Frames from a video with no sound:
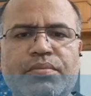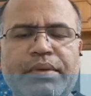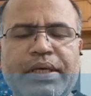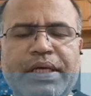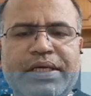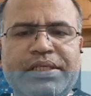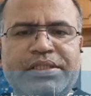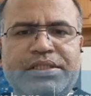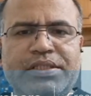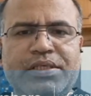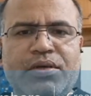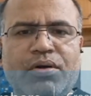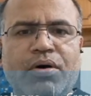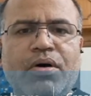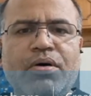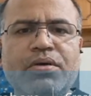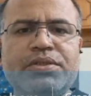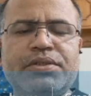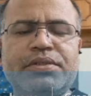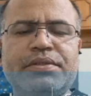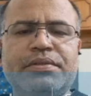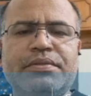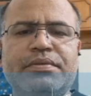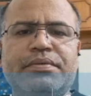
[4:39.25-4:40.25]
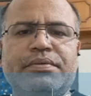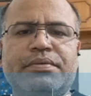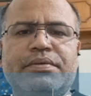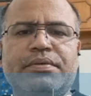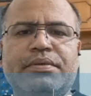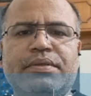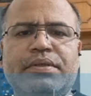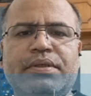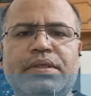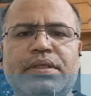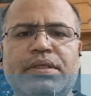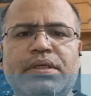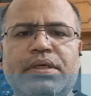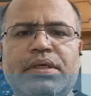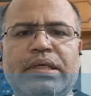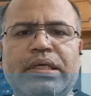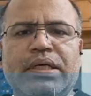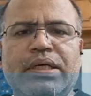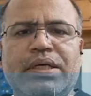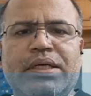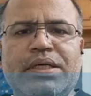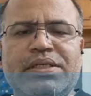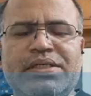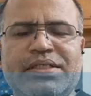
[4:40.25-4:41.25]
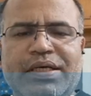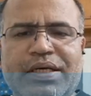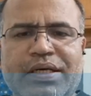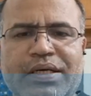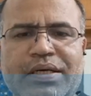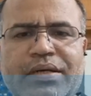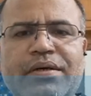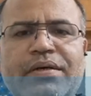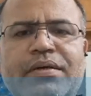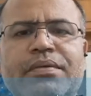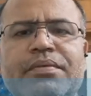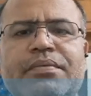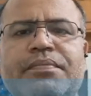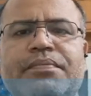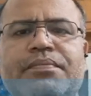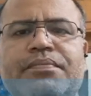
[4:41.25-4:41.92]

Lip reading: makes the laws. Second,